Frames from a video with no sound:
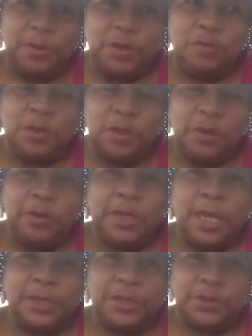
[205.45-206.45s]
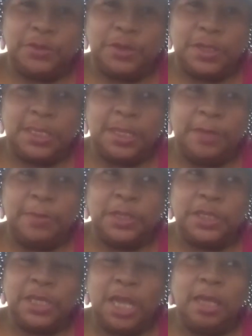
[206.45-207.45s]
You learn how to trust them. A
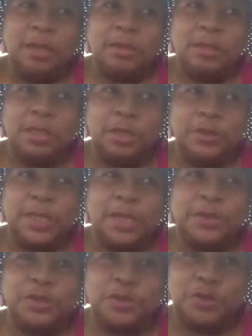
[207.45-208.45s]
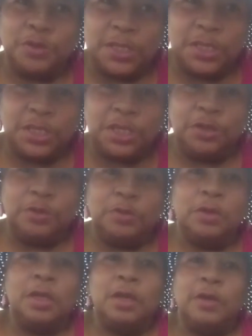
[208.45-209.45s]
child learns how to trust you
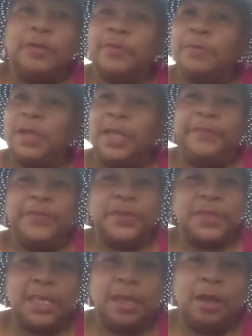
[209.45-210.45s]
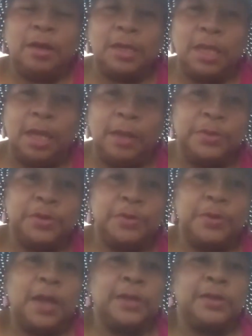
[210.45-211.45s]
from infancy on up
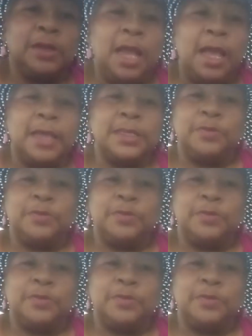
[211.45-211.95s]
throughout their lives.